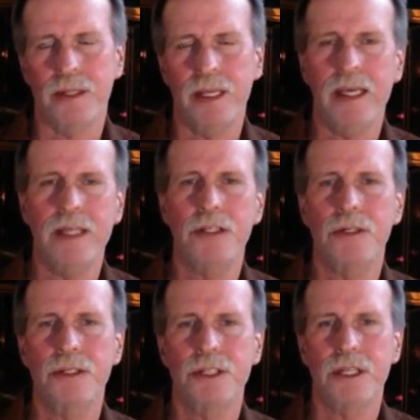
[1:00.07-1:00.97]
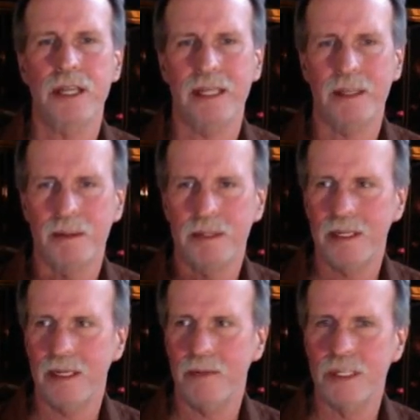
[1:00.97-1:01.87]
The answers and the
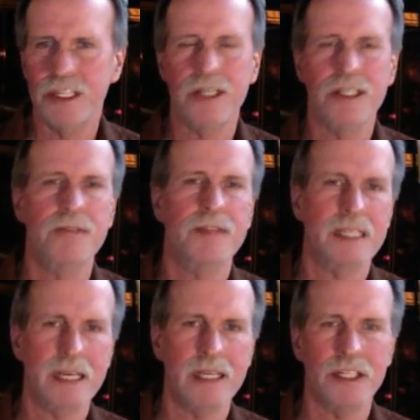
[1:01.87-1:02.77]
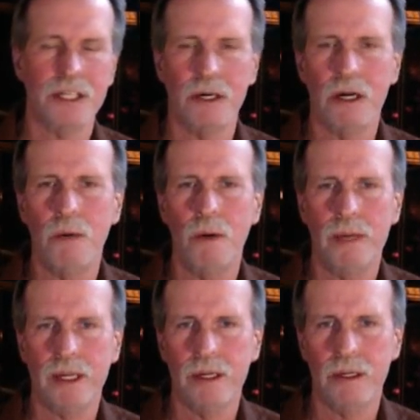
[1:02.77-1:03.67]
results of the tests are all what
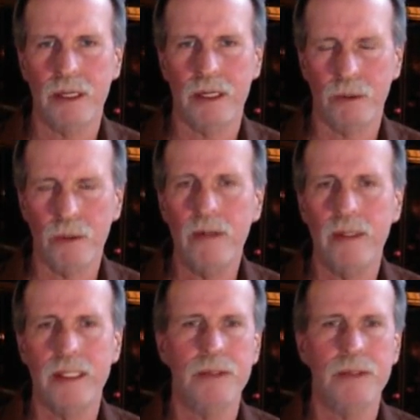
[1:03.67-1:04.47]
we call congruent